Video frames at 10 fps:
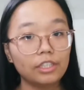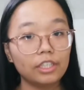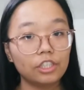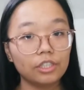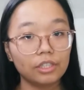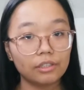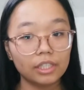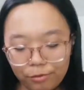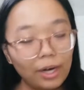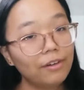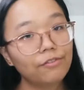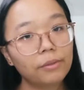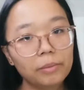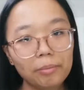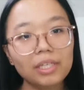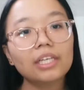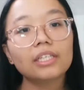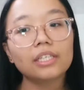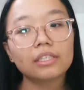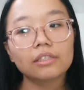engineering right from the
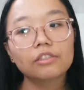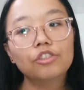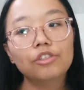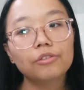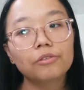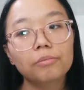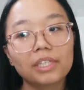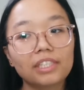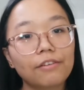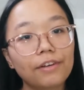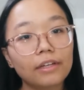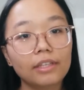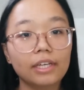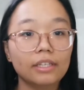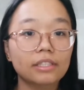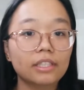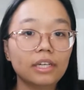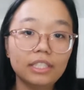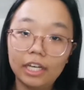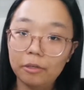beginning because I found that it
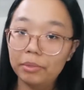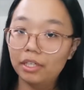does help the